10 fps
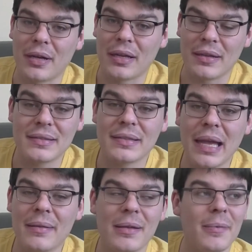This is a game
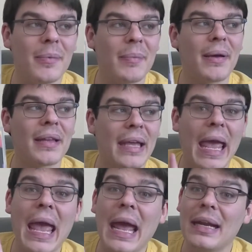that can be played by like
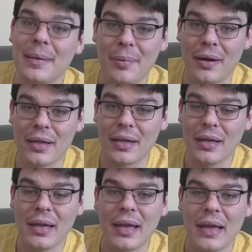anybody,
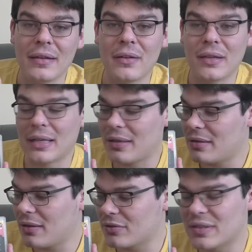and
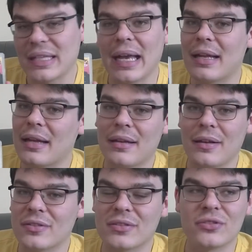they'll just get it. They'll
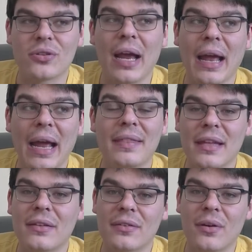just enjoy. I think
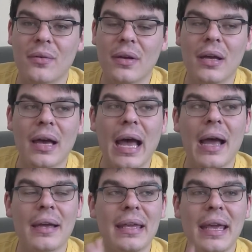so.
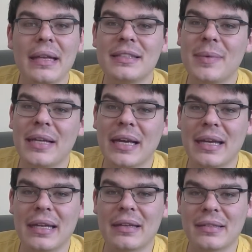Kids may not get
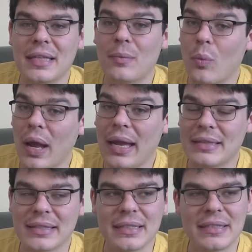it the same way as
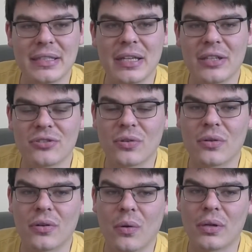like a teenager
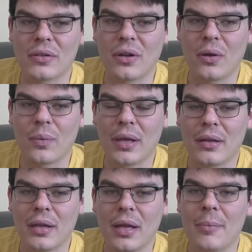or an adult will,
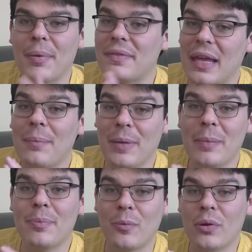but
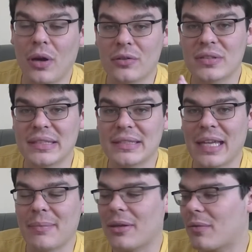people will understand this game
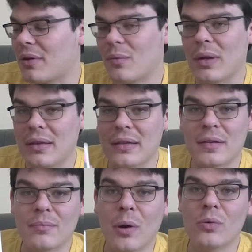like right away. Its
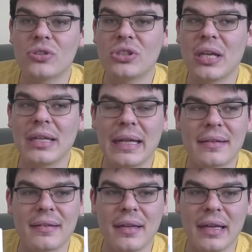emotion,
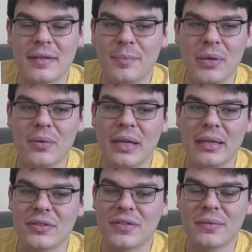its beauty,
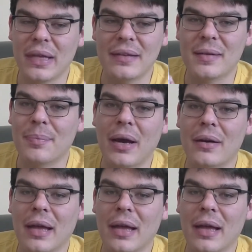just things about it.